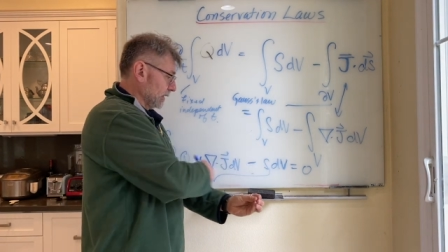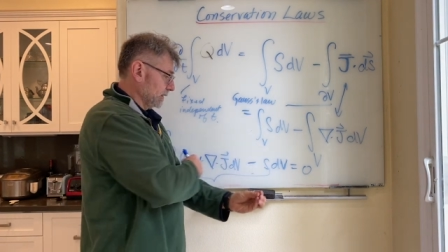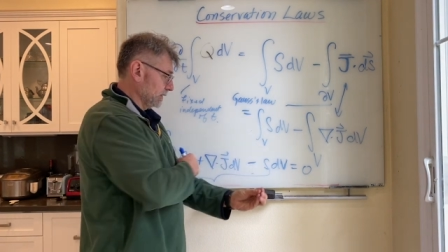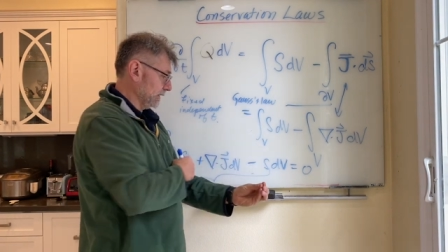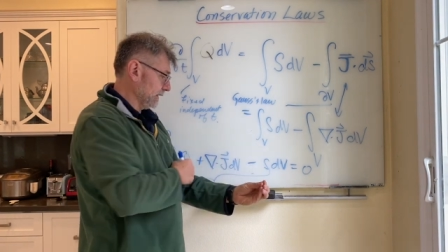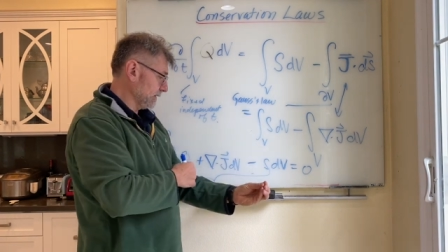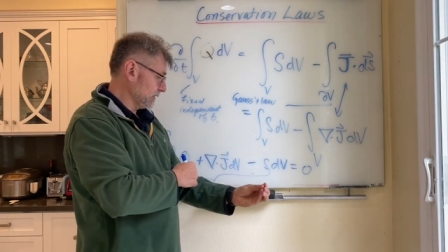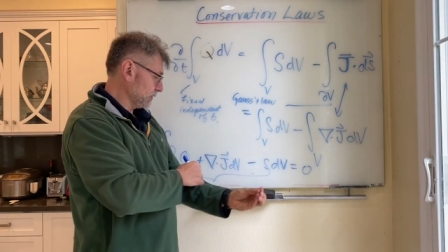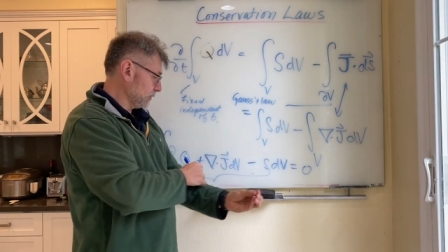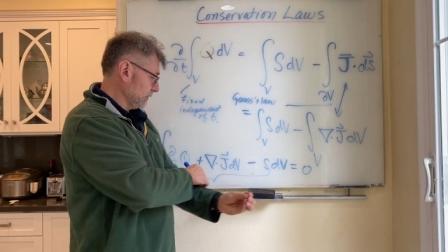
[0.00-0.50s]

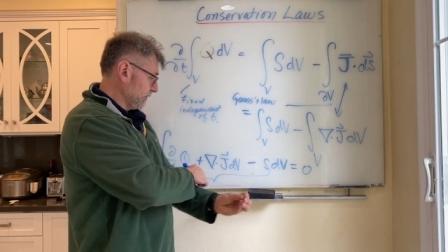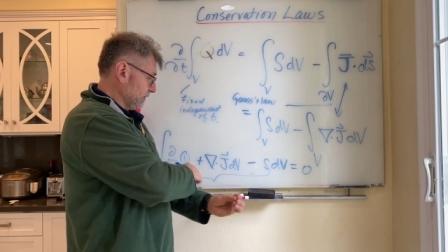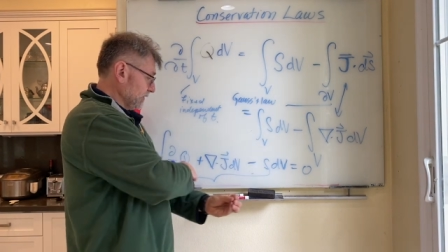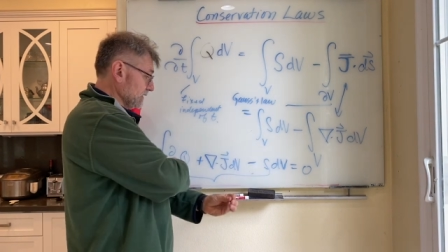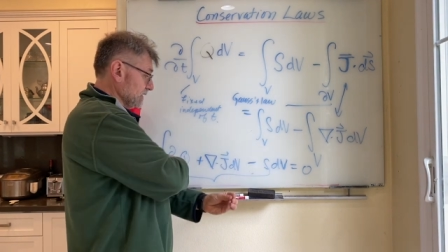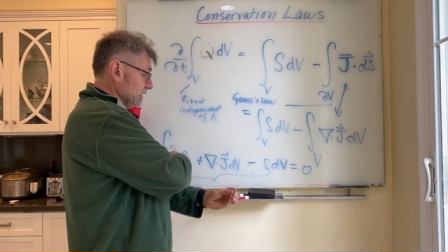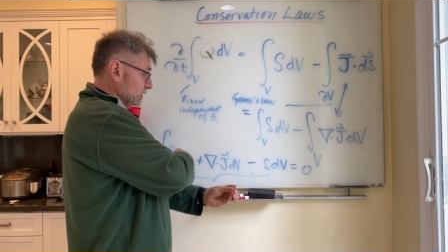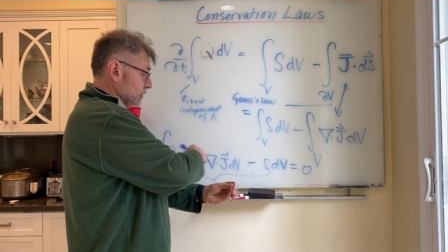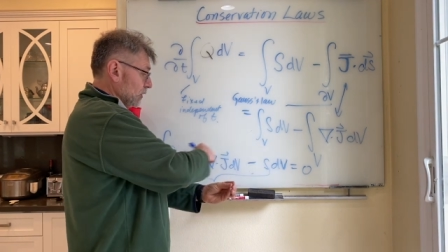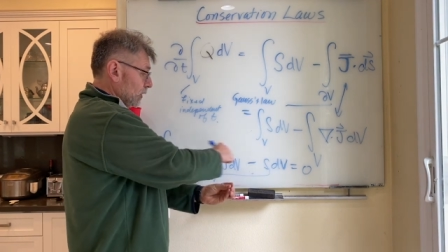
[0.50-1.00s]
And so if this
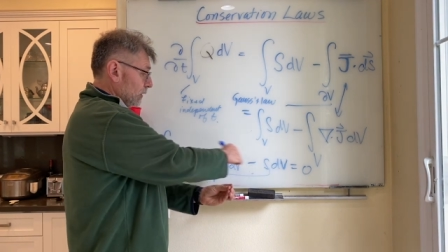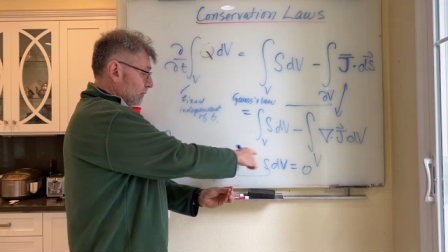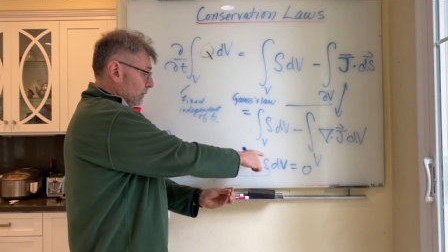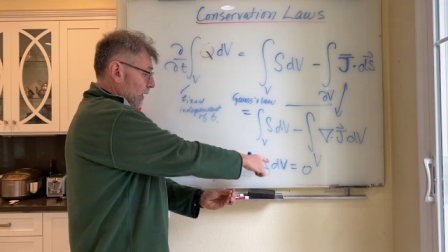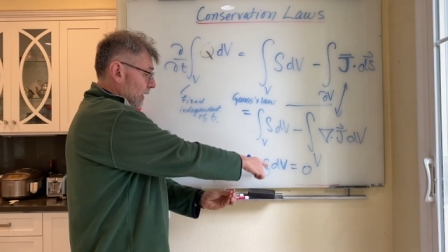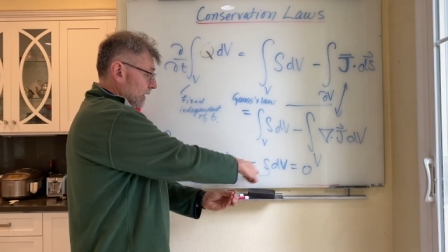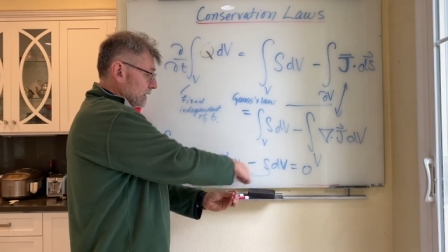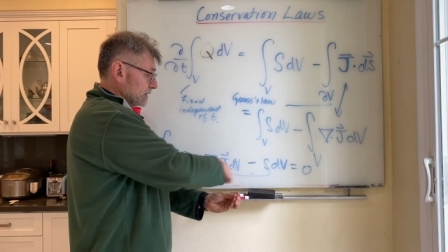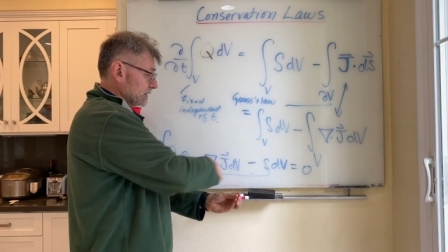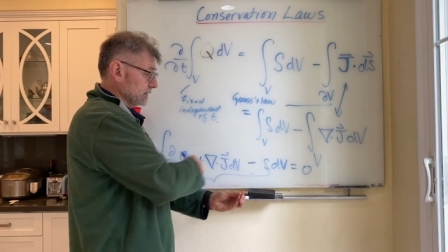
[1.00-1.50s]
is all
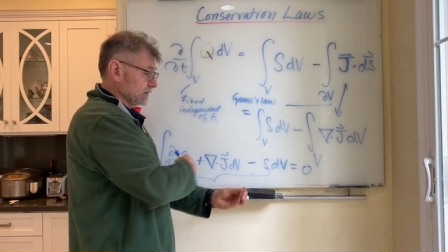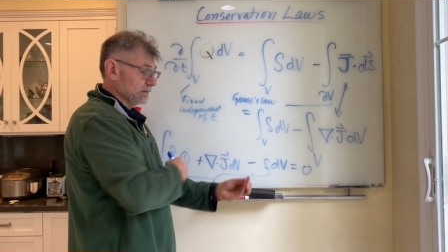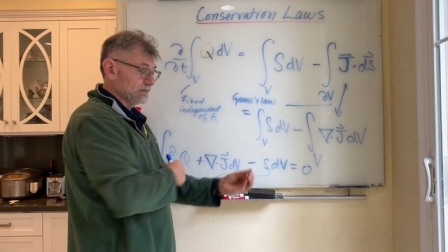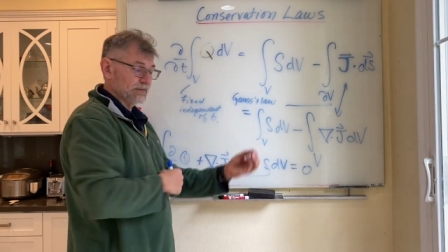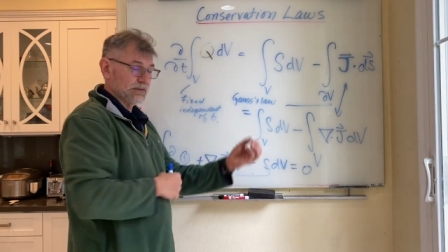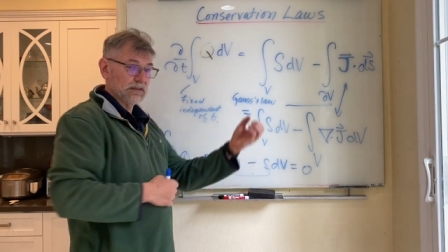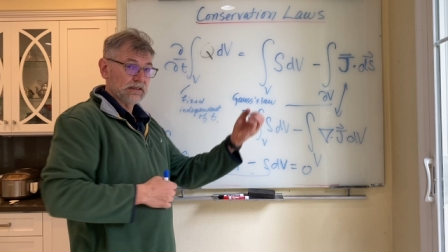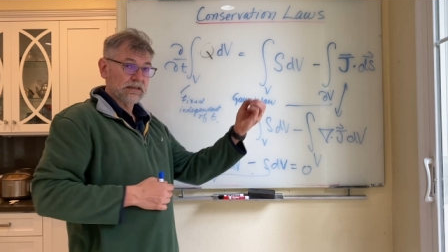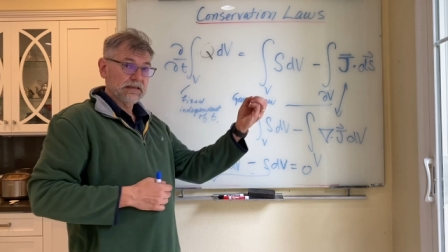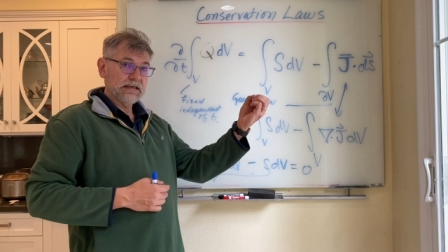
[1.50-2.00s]
positive
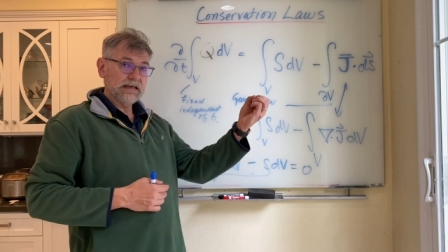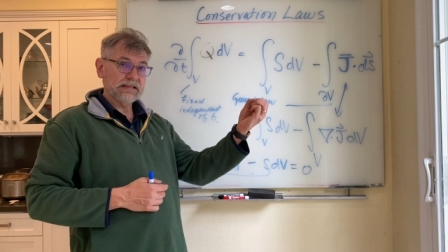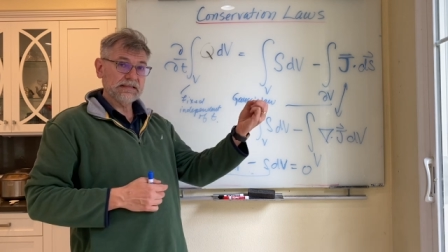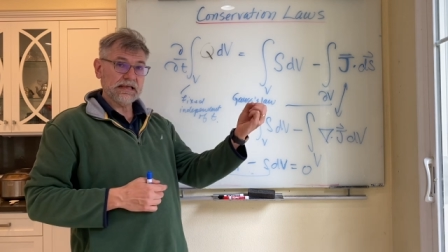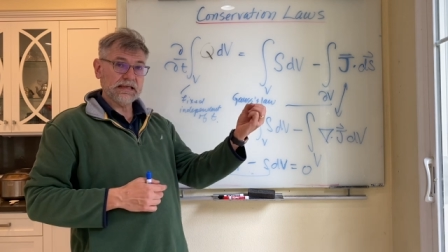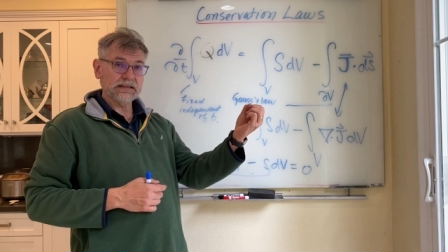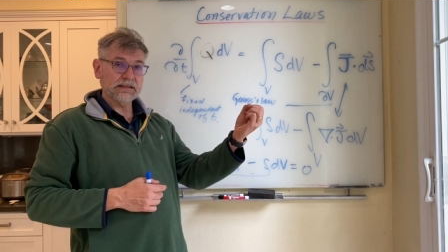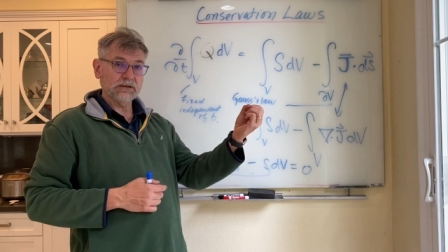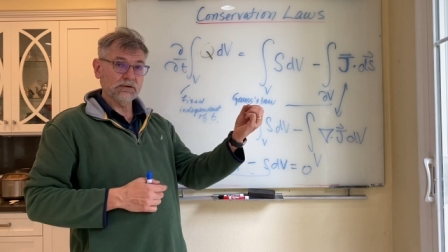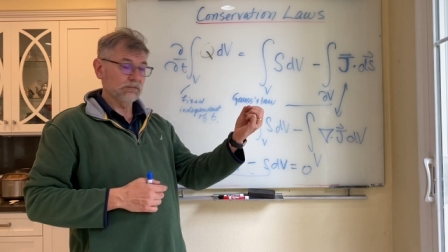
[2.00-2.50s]
in that
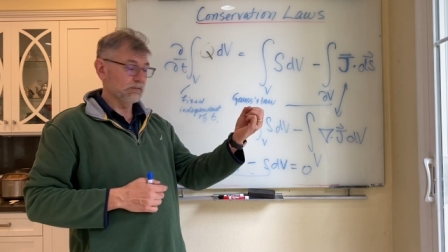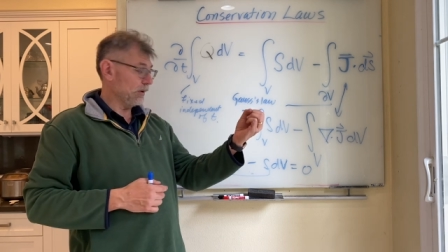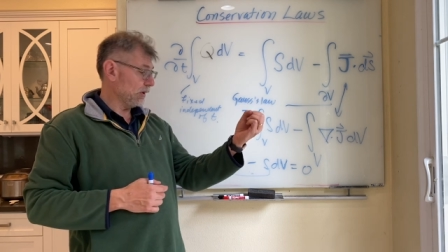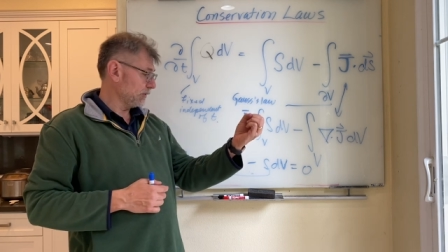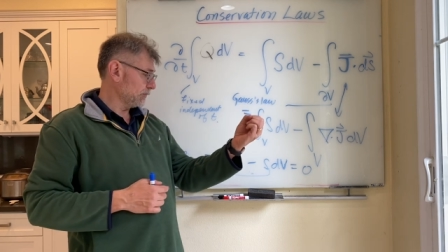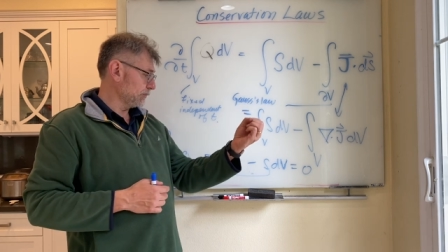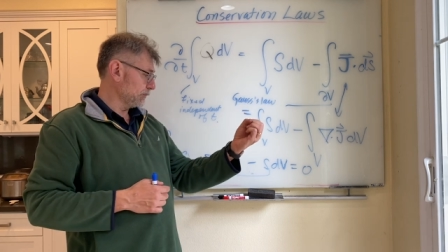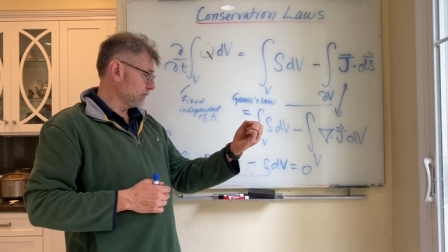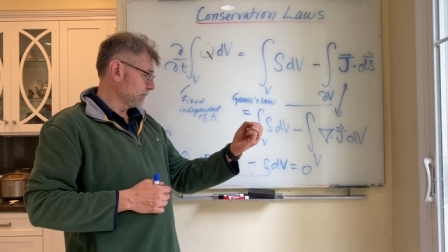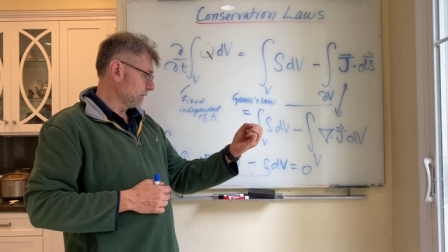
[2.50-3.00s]
little
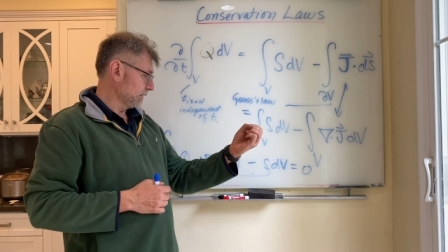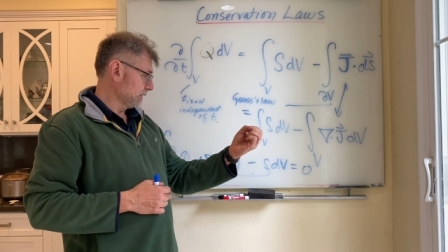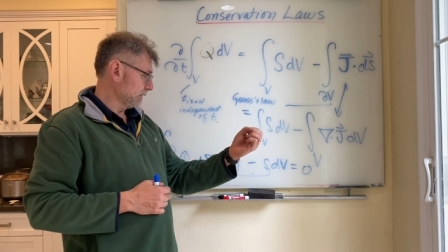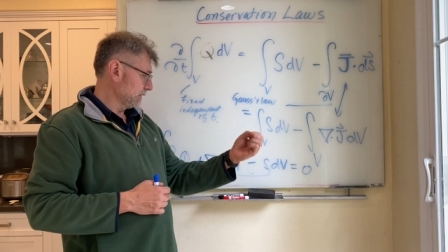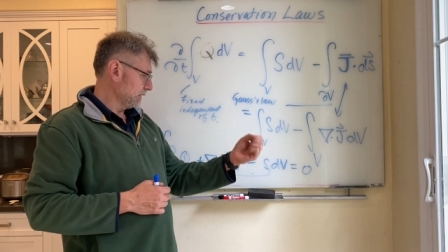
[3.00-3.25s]
volume,